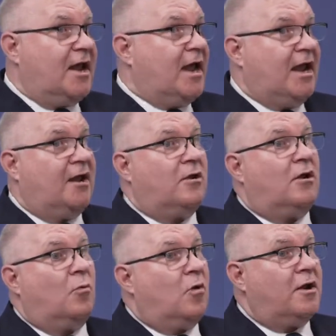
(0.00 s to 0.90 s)
and
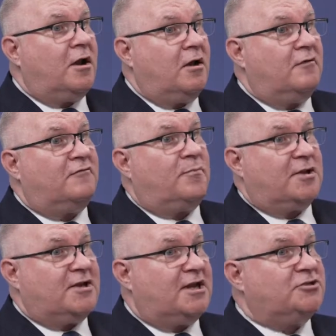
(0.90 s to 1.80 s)
what of
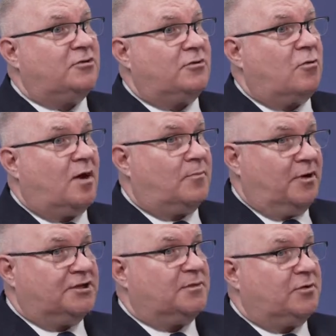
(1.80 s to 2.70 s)
potential
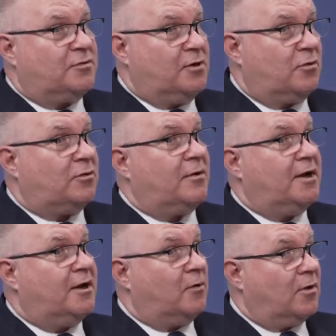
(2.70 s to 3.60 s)
cooperation between North
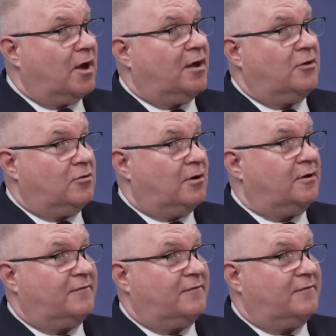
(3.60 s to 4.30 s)
Korea and Iran on nuclear